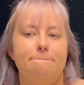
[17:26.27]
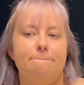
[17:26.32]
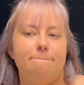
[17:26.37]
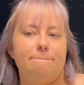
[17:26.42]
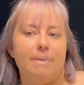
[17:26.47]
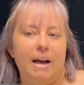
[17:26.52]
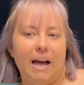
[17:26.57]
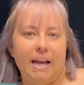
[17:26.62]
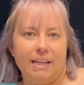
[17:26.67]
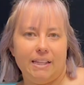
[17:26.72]

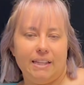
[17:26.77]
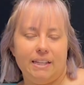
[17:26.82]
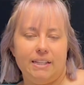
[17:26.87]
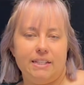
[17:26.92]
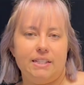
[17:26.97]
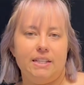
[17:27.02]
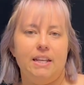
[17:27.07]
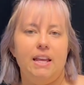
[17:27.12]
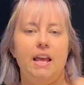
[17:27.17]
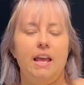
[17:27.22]
Pilate.
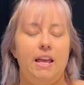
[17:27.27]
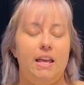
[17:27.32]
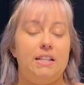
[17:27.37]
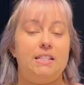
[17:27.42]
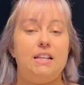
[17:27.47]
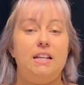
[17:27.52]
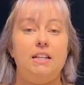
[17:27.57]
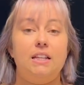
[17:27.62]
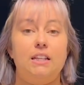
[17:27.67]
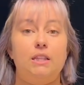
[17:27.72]
It's
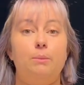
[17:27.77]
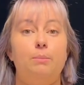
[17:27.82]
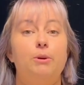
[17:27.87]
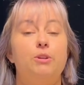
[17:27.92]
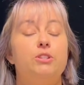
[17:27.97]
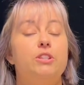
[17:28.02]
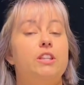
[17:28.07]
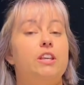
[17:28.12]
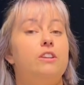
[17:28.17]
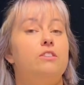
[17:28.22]
kind of like the
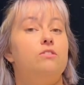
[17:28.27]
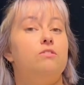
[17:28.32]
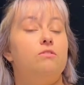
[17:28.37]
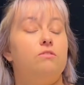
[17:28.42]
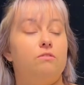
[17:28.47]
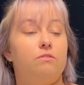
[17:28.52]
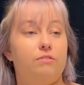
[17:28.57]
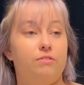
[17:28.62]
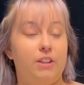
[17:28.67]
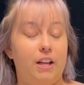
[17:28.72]
person that
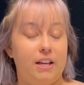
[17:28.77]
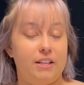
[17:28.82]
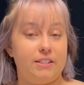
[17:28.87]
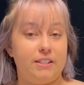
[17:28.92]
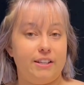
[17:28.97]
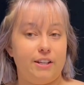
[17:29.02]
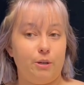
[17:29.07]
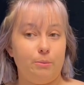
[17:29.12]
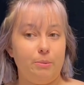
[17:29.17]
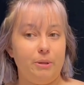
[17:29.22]
flies an
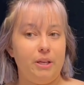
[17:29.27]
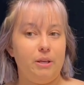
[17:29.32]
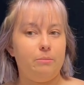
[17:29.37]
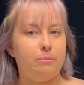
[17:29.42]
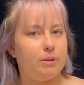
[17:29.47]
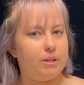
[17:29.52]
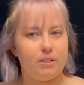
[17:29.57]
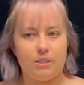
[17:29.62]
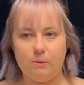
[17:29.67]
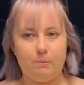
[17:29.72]
airplane, but
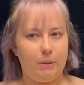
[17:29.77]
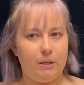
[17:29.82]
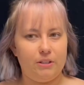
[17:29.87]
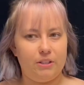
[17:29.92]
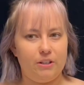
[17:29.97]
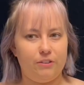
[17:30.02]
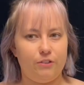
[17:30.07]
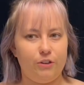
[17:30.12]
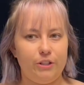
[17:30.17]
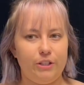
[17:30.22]
it's spelled
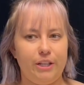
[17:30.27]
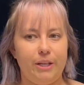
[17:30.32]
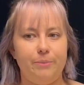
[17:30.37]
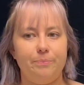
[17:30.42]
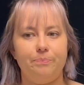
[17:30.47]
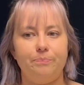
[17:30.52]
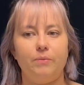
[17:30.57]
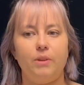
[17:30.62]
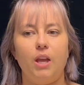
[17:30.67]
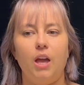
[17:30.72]
differently.
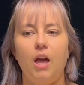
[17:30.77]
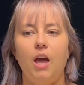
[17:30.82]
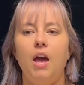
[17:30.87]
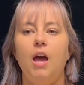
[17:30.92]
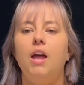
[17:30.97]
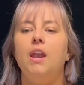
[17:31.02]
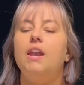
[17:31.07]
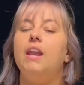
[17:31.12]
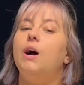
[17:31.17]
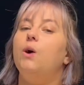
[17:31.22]

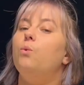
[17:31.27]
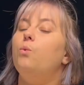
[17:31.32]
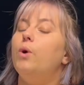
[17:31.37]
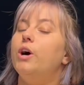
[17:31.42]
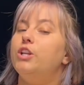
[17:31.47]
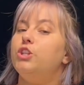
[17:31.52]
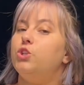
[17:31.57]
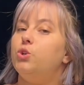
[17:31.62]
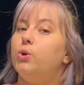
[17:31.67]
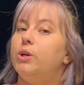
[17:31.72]
Now,
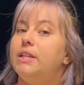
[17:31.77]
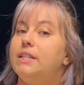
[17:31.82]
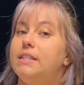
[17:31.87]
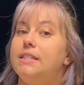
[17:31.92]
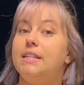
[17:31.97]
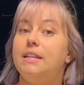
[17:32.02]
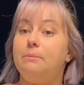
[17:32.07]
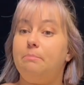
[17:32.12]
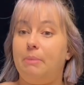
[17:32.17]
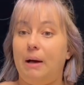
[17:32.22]
what choice
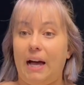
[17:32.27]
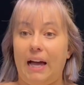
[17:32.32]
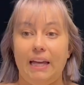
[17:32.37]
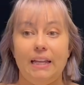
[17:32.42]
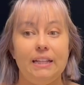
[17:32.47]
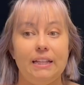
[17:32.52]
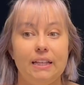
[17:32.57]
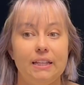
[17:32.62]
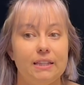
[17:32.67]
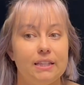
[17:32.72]
did
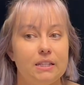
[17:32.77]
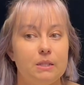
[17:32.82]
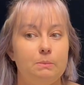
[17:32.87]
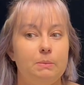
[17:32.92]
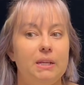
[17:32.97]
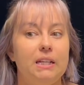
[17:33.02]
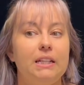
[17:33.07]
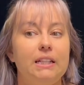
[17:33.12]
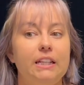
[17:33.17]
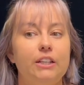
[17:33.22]
Pilate, this
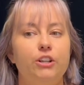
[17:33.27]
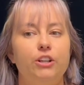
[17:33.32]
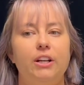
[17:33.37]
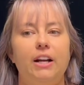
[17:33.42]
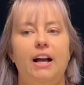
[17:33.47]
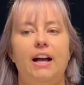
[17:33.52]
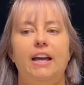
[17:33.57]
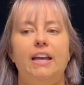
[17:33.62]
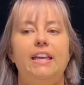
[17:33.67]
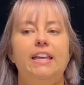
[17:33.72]
big leader
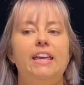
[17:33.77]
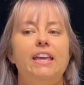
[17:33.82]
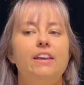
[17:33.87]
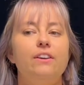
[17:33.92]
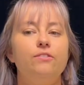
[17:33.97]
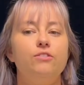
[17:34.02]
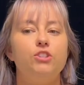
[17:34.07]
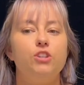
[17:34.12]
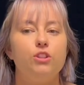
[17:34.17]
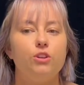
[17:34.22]
guy,
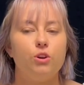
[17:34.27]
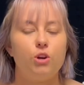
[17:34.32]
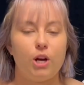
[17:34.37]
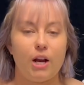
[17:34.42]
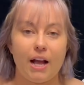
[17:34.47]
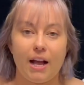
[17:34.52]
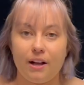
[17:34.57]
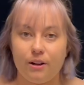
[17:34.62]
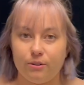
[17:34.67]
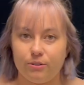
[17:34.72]
give to the
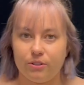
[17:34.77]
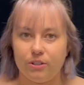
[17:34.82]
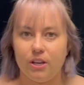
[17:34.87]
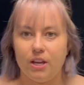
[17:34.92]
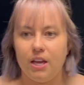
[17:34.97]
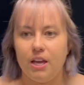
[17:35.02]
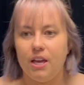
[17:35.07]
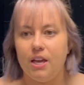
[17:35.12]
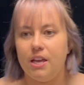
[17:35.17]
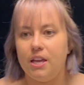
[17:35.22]
crowd?
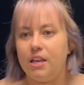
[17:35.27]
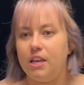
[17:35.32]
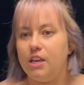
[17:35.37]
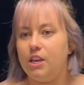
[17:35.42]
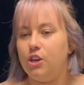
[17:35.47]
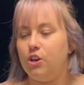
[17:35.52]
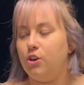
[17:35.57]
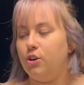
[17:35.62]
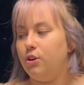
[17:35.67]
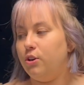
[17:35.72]

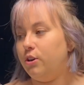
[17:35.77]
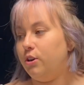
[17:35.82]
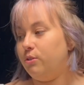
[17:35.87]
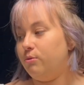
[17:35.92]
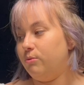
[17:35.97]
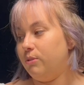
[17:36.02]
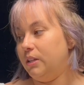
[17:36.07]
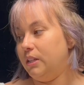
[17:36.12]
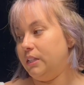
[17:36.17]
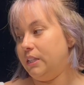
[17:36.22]
He could
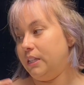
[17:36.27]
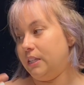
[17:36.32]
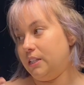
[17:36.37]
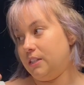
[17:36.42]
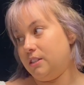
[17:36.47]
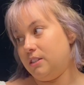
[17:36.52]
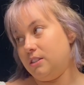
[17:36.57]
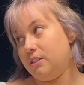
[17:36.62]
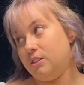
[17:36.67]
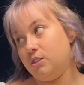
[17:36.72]

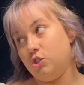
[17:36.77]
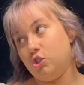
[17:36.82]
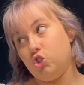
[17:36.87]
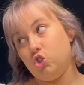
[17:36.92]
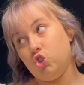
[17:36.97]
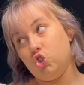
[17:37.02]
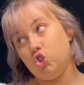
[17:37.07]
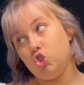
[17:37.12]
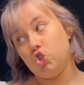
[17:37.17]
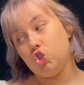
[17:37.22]
release
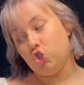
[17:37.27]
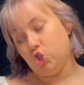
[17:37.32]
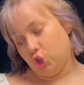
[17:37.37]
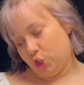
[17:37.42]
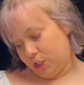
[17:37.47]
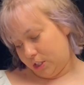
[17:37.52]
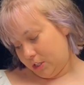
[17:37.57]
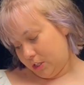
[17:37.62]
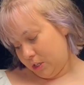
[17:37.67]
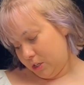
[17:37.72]

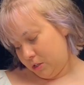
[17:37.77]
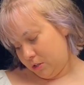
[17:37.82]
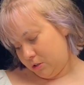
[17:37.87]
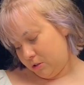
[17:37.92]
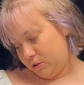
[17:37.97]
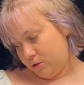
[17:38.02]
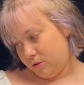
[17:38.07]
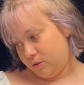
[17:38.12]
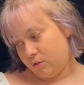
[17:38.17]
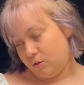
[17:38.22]

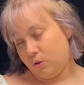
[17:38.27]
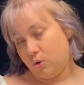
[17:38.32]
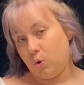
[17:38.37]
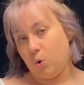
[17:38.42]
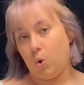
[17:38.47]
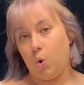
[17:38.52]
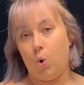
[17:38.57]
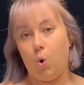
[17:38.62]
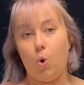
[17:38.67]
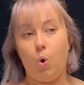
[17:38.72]
Jesus,
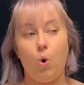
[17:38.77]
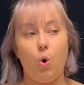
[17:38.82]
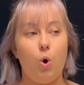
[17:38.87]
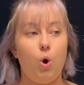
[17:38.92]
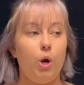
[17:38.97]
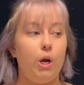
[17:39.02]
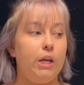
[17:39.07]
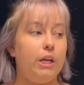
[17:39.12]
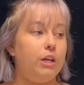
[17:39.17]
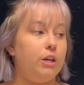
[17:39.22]
or
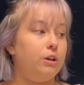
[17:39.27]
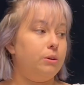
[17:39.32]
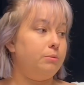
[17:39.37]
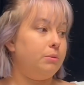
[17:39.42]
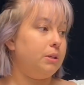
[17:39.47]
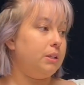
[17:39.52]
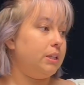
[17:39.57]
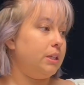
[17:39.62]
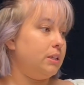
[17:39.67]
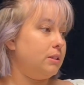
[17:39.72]
he could
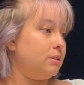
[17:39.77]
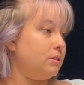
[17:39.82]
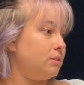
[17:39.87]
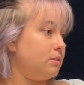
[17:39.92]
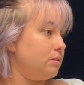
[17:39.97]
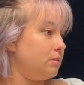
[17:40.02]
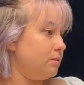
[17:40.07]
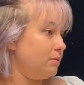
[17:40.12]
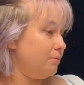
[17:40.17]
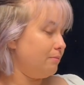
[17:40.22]

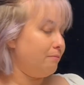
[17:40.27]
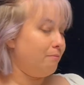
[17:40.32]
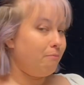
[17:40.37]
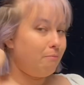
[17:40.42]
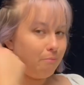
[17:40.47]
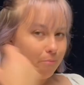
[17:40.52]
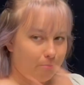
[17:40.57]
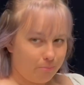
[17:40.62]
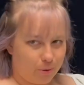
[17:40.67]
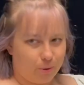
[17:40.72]
release
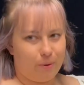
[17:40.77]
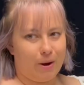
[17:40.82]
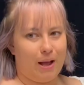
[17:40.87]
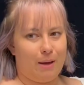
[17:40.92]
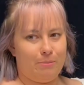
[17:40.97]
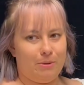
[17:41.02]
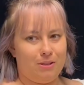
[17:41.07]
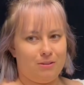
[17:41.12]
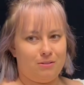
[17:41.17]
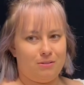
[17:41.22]

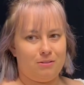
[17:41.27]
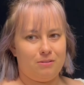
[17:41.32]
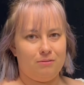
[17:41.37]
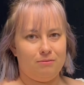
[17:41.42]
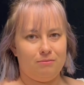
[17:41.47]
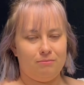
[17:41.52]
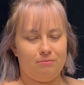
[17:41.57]
Barabbas.